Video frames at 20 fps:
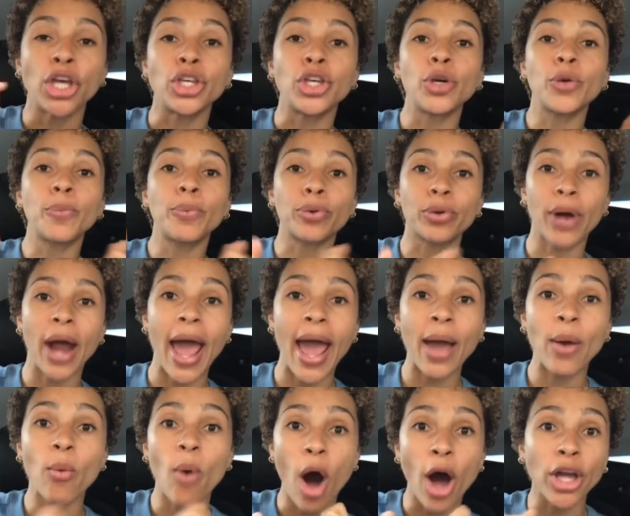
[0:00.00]
You
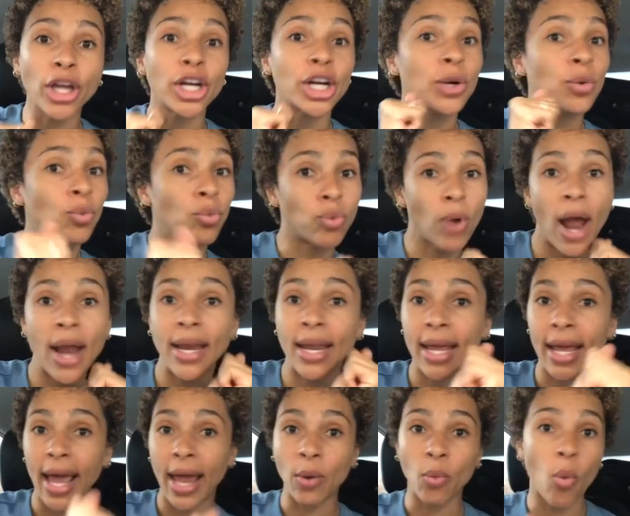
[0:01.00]
pray while you're
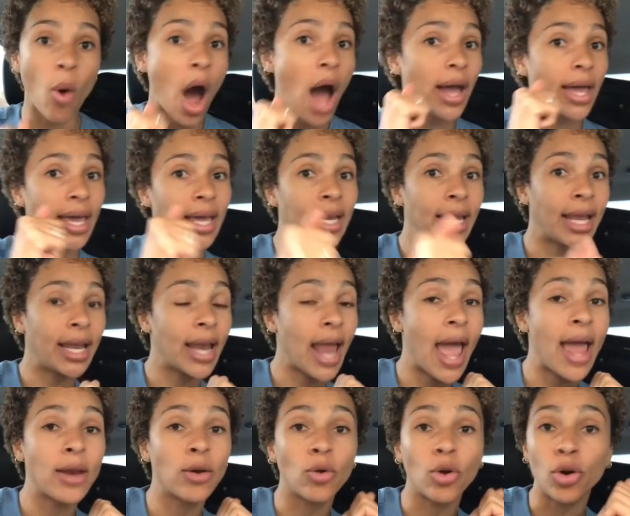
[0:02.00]
running and walking
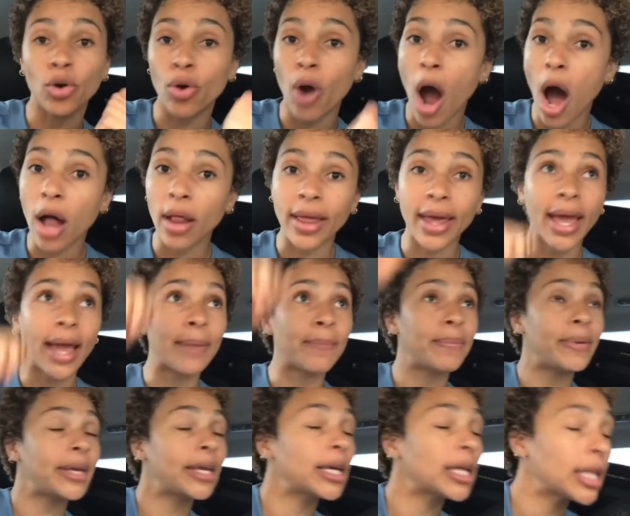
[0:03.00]
and crawling
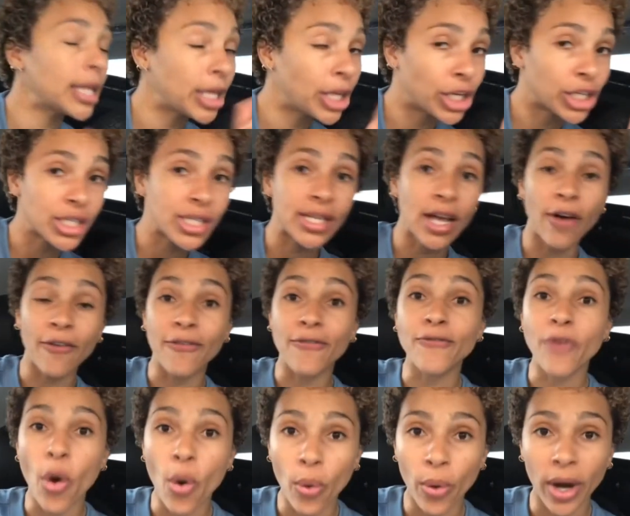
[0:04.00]
and peeling yourself
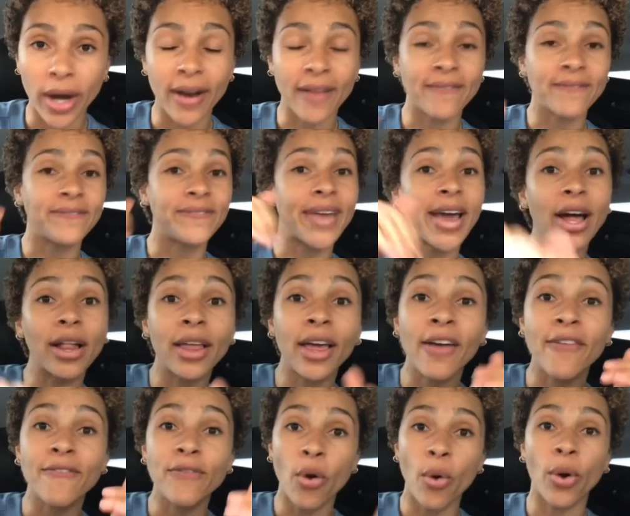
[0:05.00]
forward and
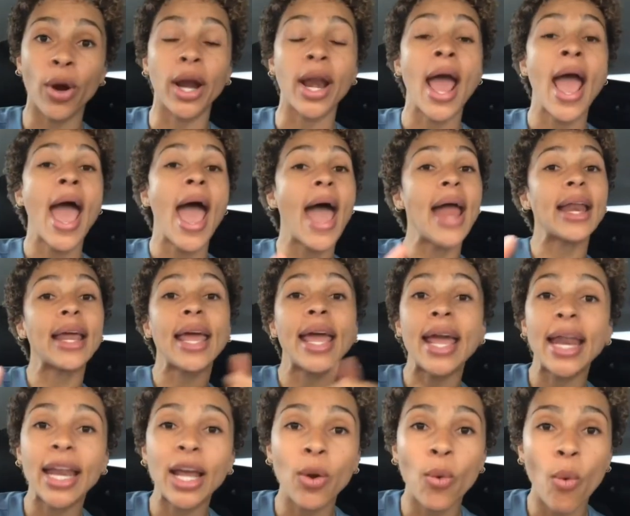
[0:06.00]
failing forward and
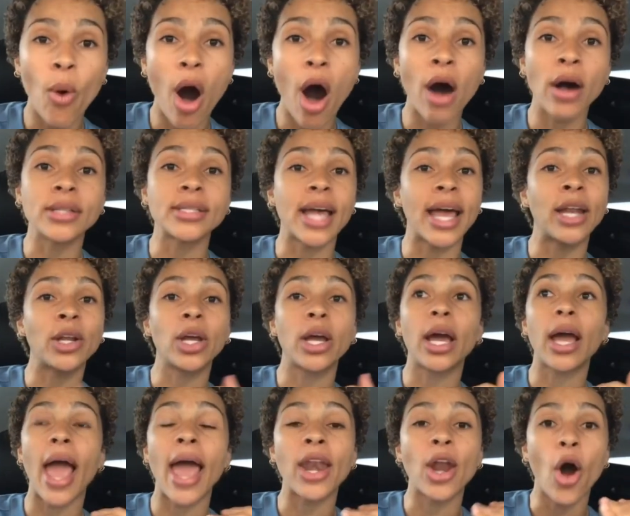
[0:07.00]
hitting walls and
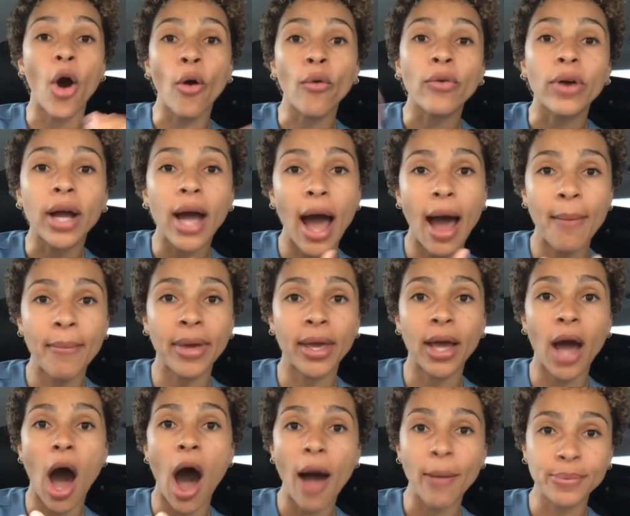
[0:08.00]

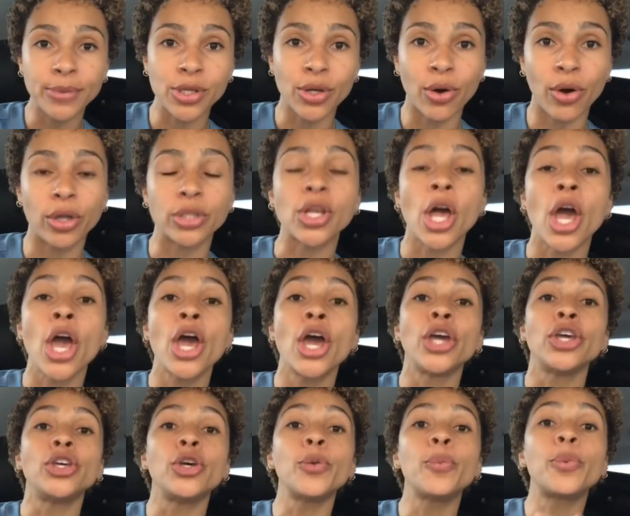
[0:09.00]
overcoming obstacles.
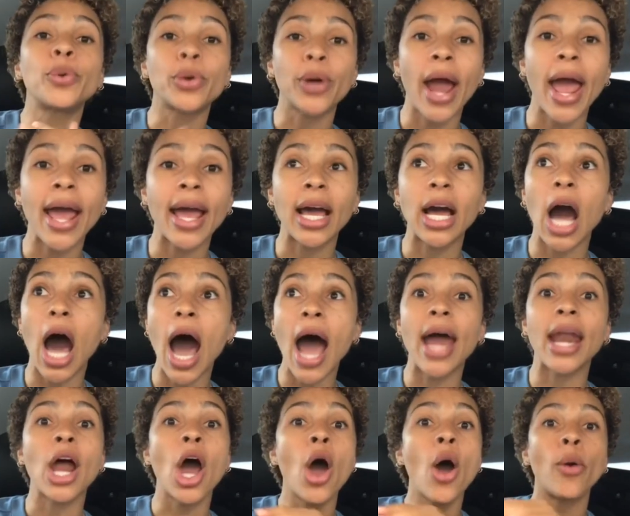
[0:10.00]
You pray,
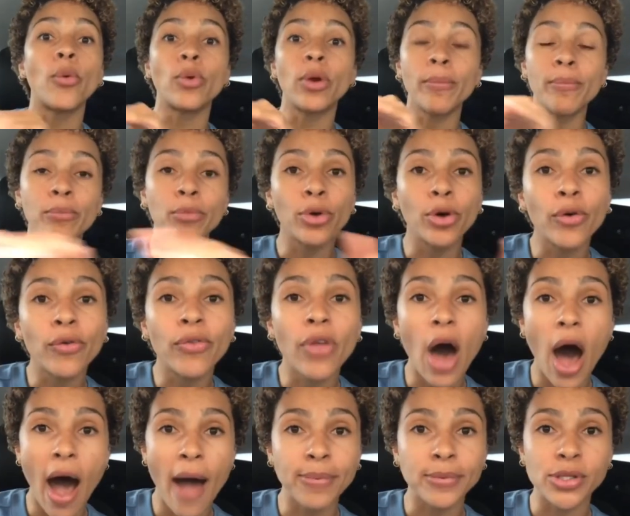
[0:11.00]
God, remove
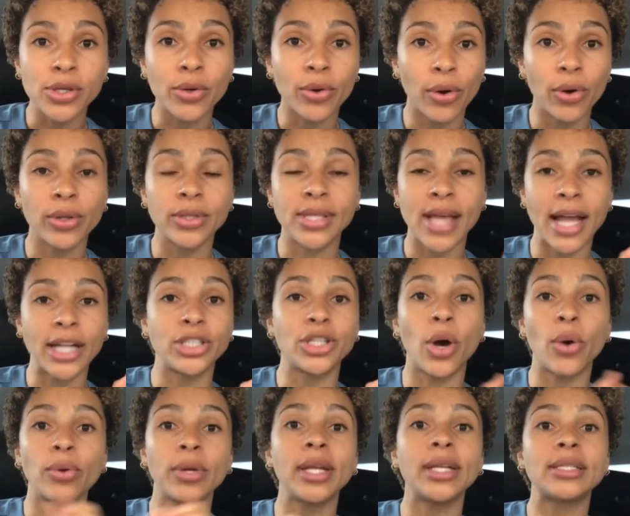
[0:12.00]
the obstacles that
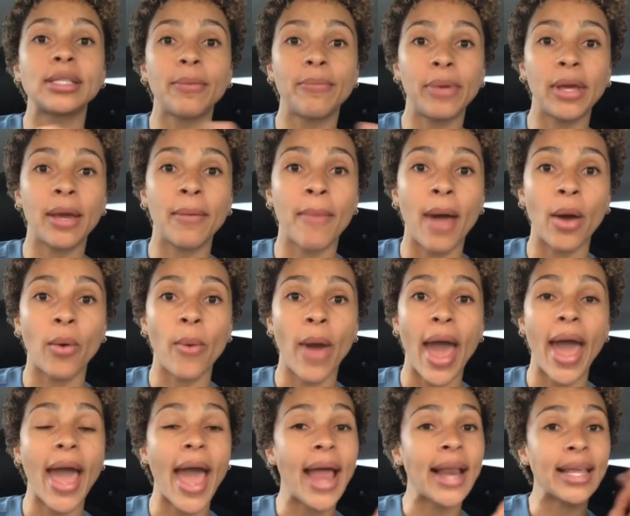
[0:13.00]
don't need to be in my
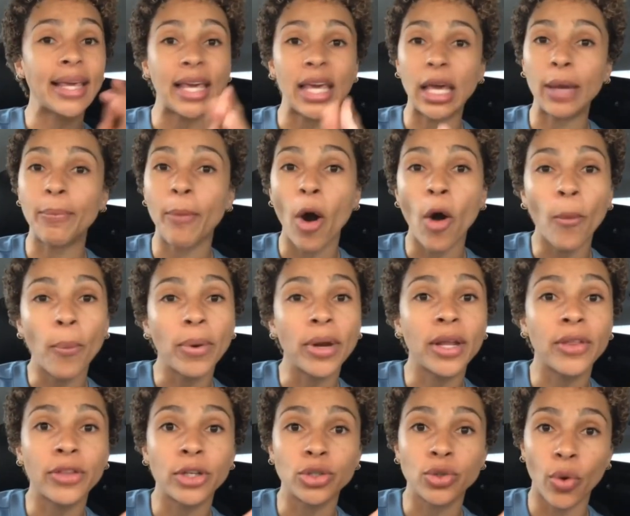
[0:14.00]
way and keep
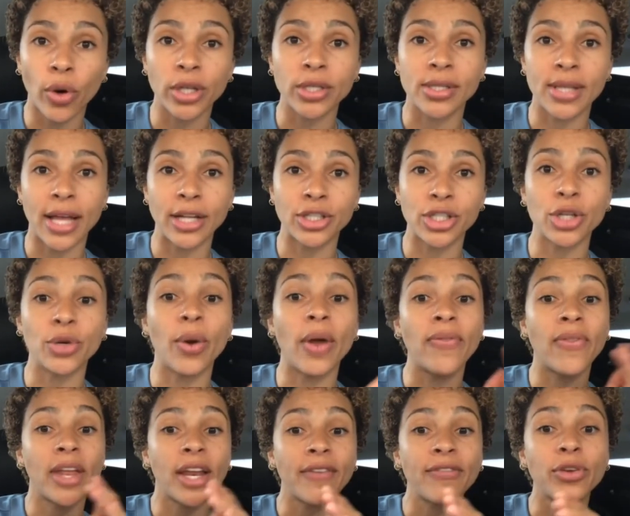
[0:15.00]
opening the doors that do.
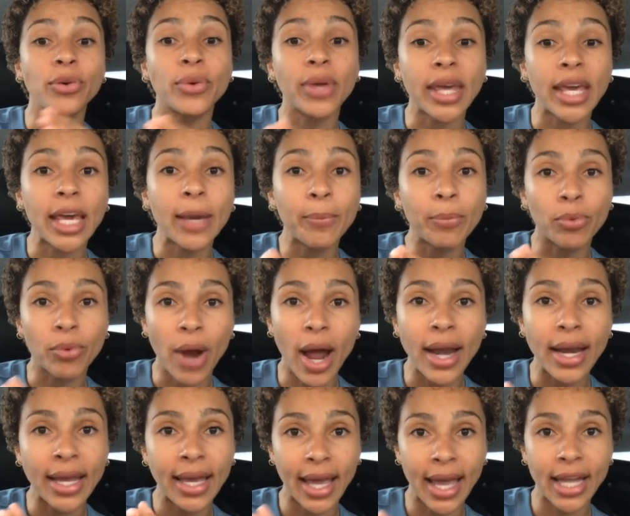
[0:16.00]
And then if you keep
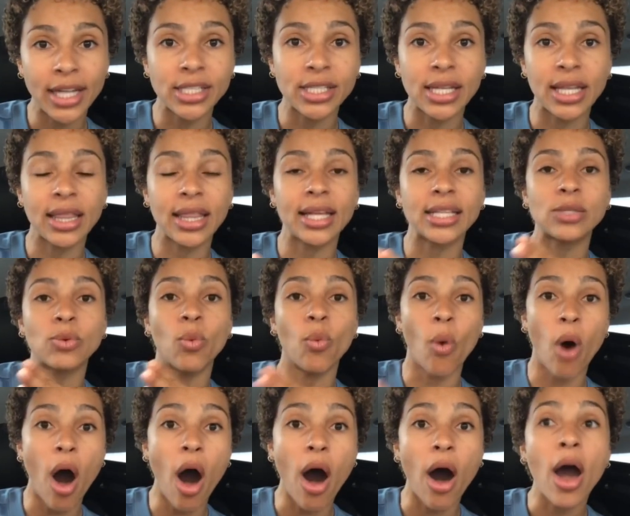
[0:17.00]
running into this
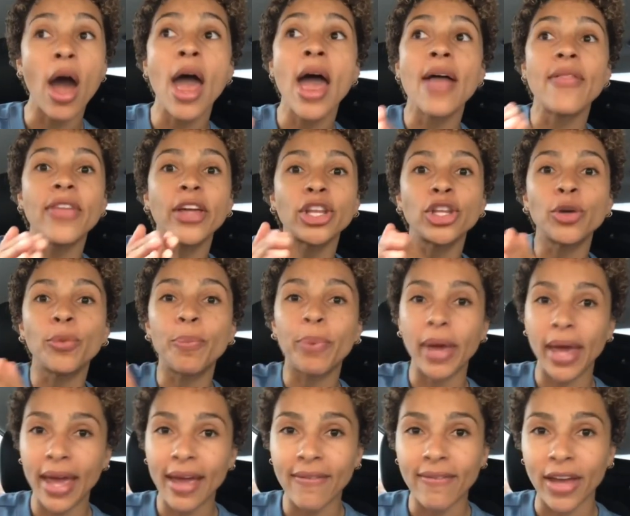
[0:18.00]
wall, then you
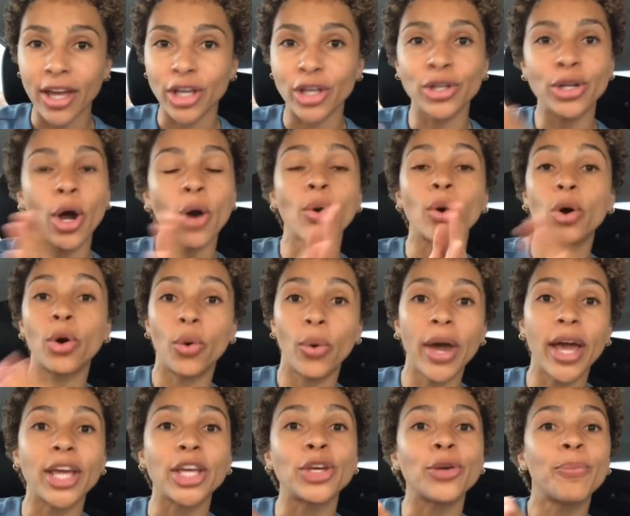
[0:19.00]
pivot. You don't
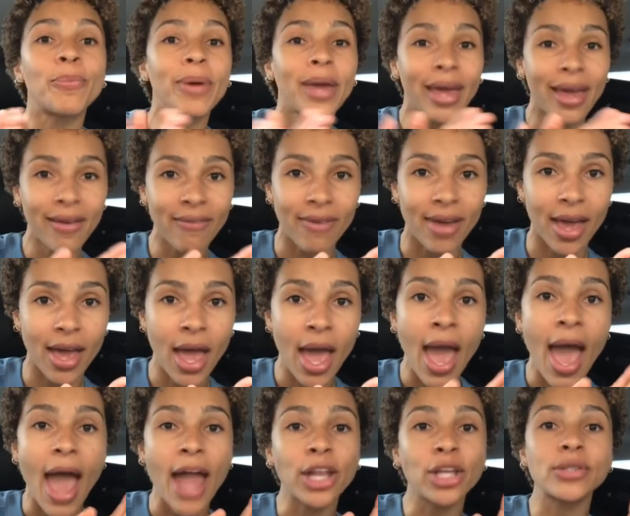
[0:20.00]
quit, you pivot.
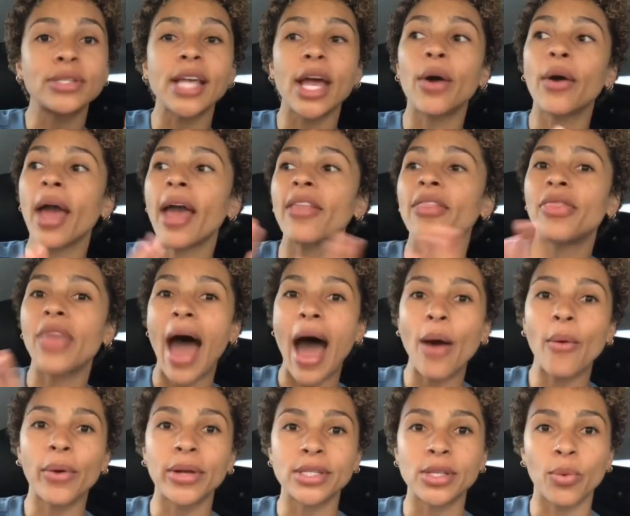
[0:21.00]
And you say, okay,
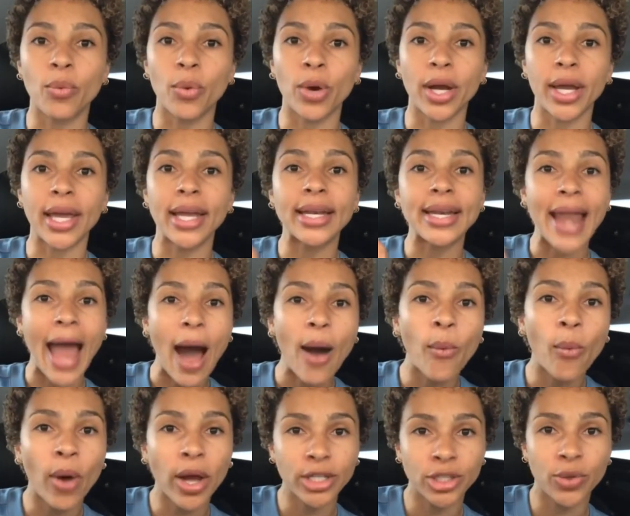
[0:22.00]
that wasn't working.
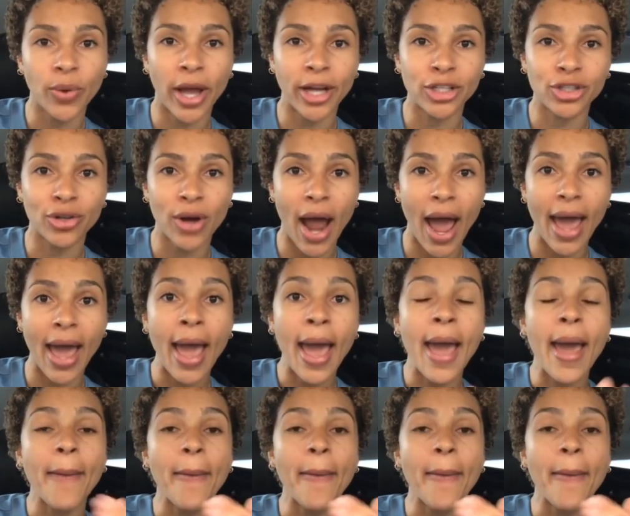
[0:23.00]
Now what do I try?